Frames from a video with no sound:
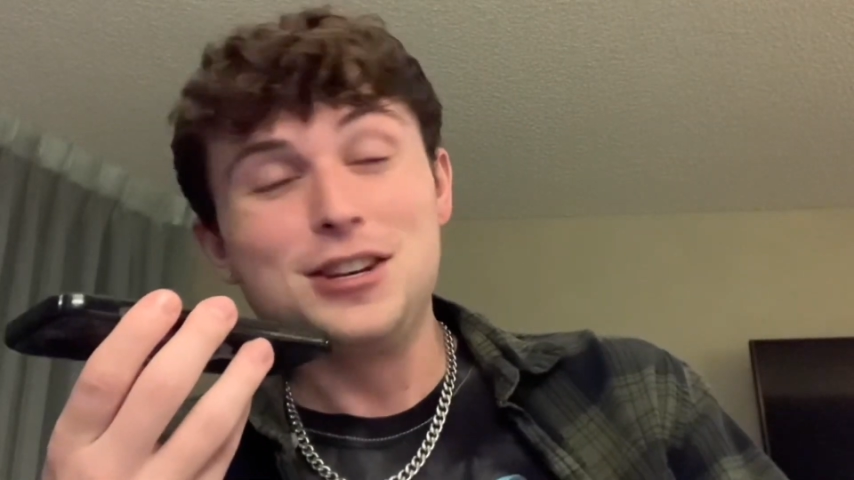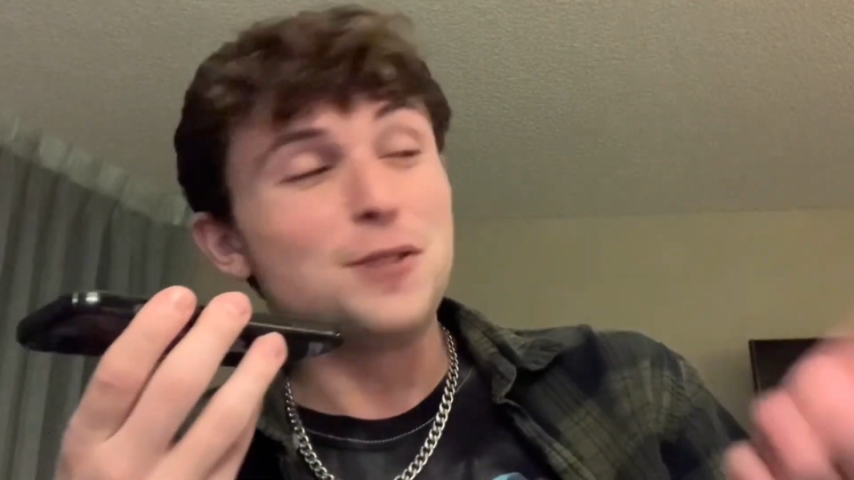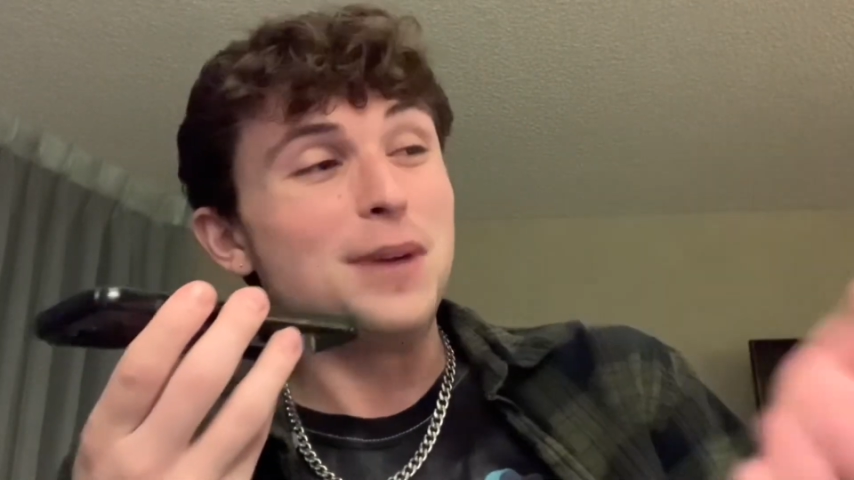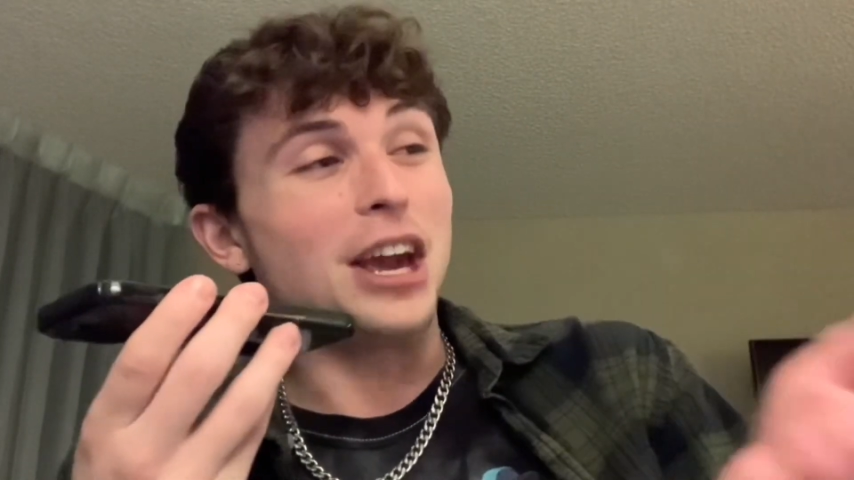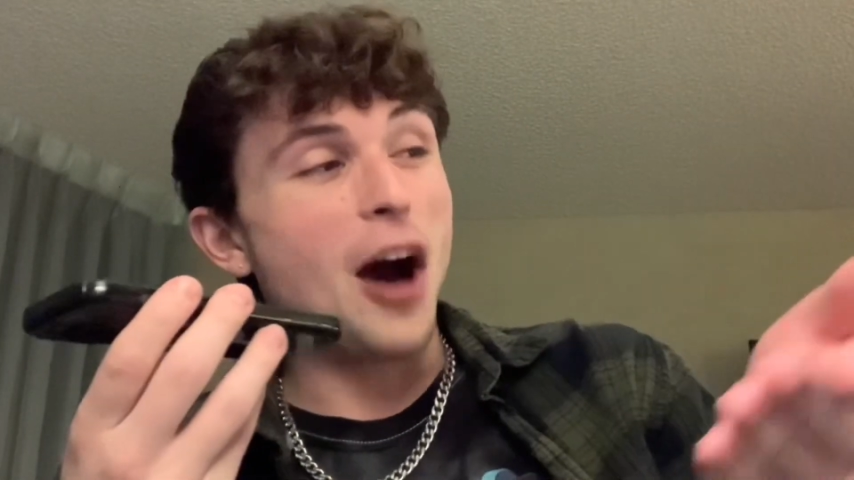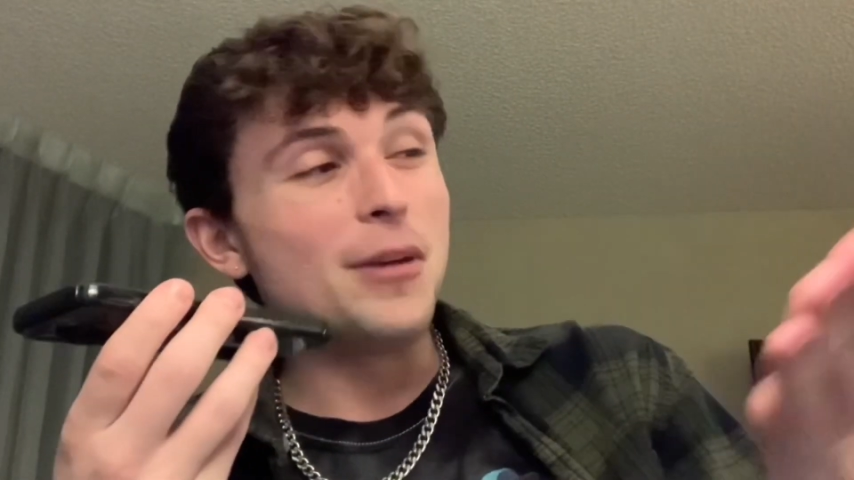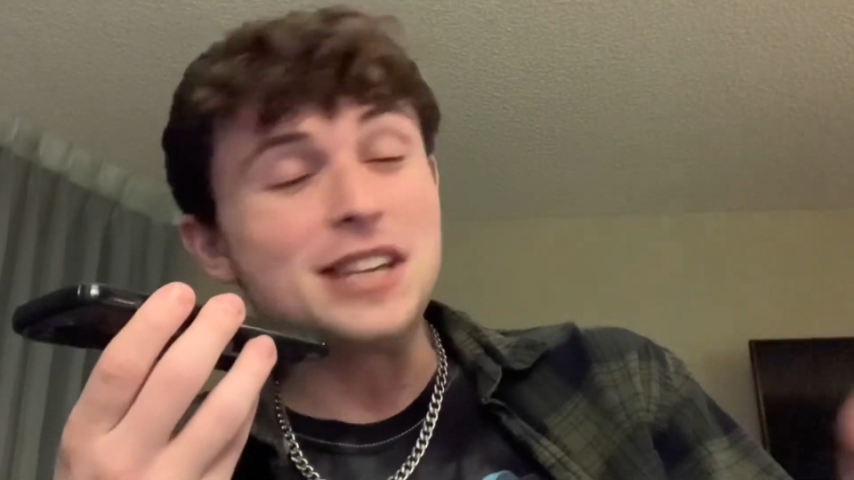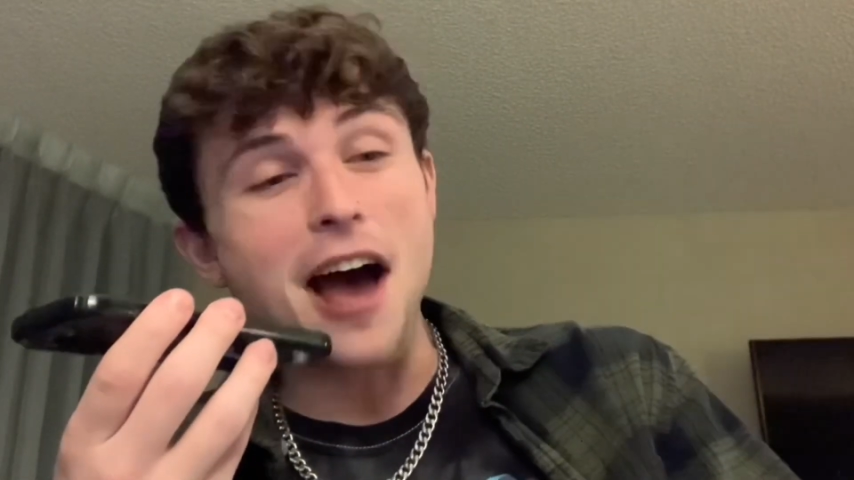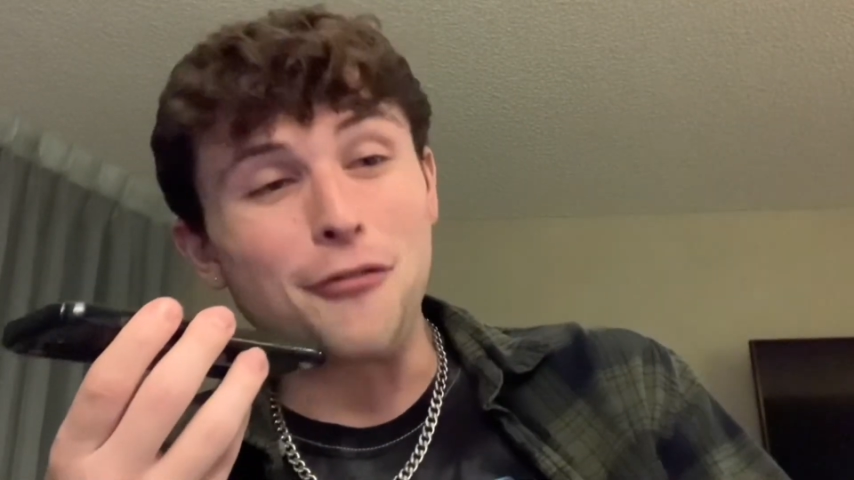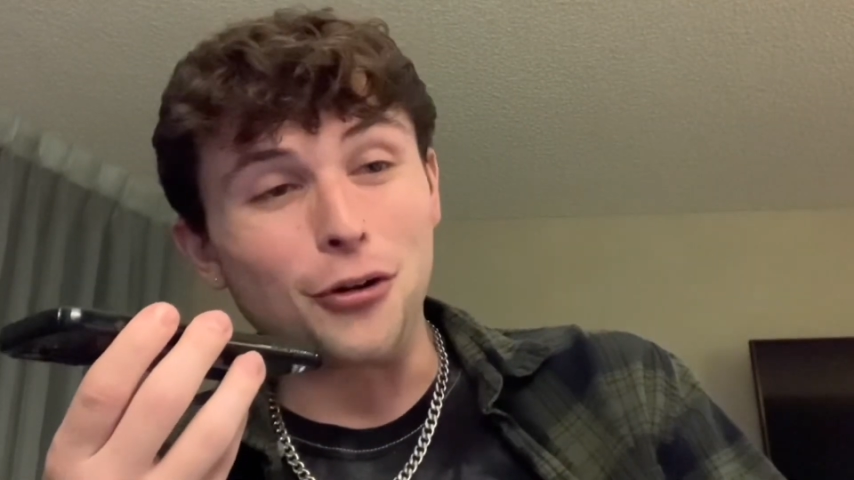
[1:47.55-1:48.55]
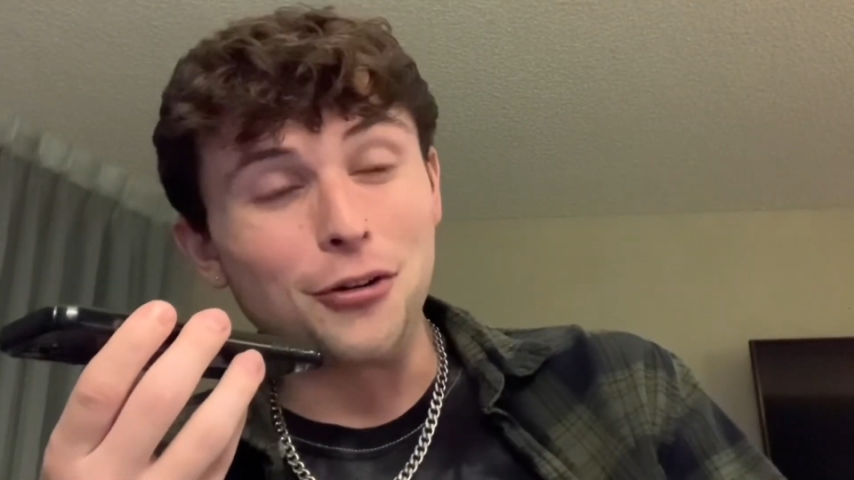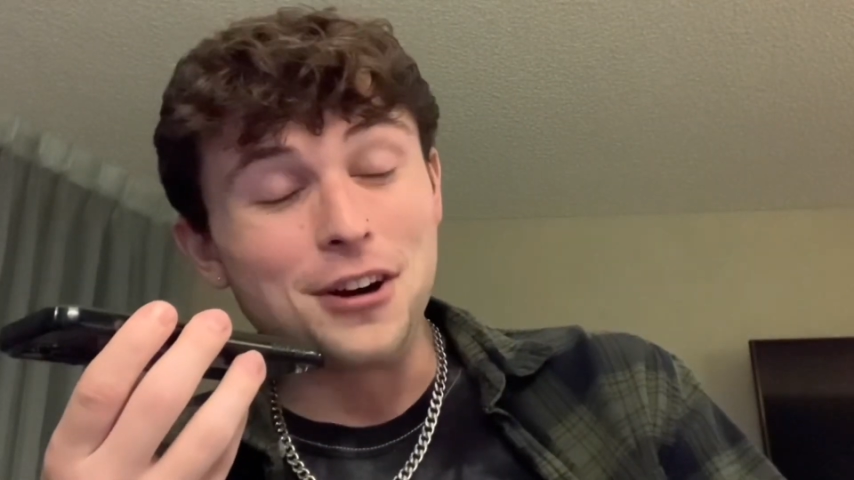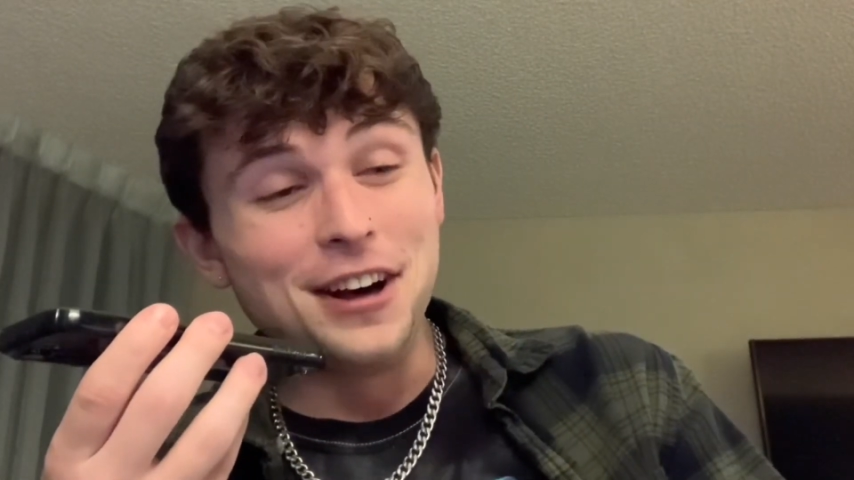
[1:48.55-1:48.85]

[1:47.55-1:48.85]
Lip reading: to become a devil